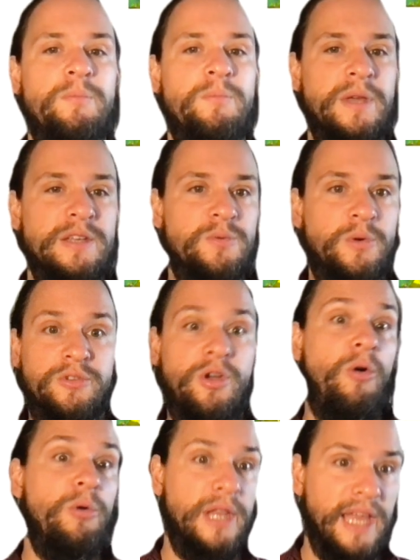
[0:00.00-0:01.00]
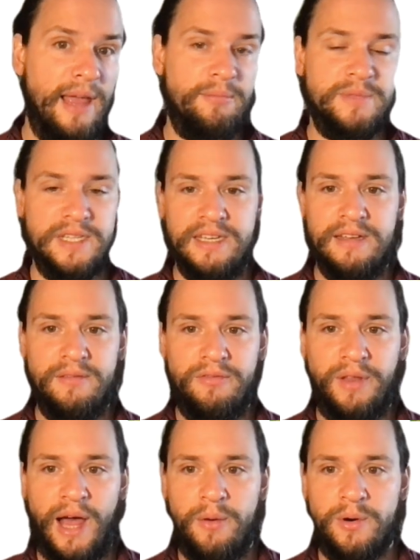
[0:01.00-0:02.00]
bees will totally empty
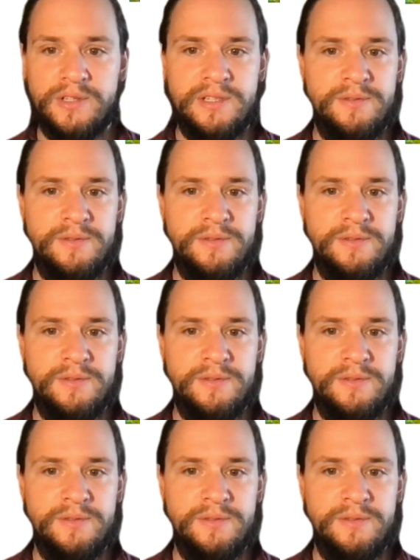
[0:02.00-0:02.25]
flowers.